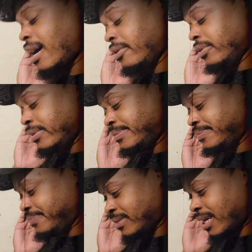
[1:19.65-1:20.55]
I don't know.
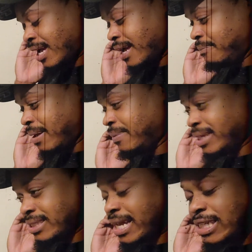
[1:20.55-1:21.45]
Maybe
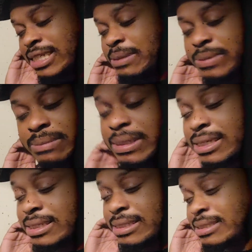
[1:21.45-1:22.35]
it's catching up to me
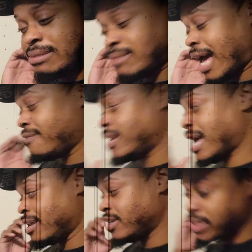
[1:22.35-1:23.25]
because I haven't
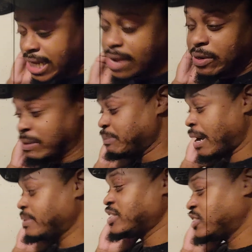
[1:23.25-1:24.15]
had a good shower and I'm
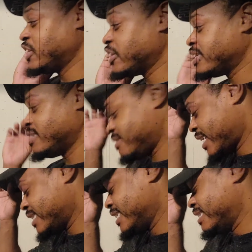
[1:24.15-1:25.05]
probably just dirty.
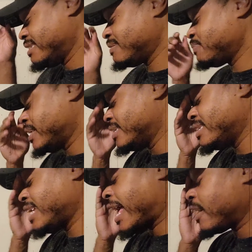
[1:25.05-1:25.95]
That's it. But
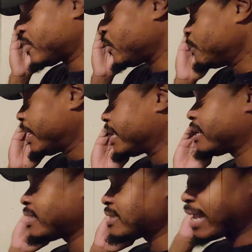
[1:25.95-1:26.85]
yeah, go make
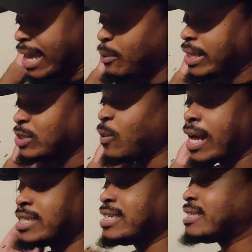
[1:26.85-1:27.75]
it because I can't wait to
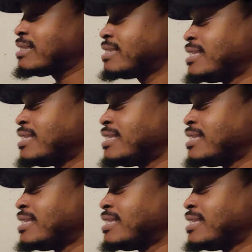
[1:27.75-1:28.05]
watch it.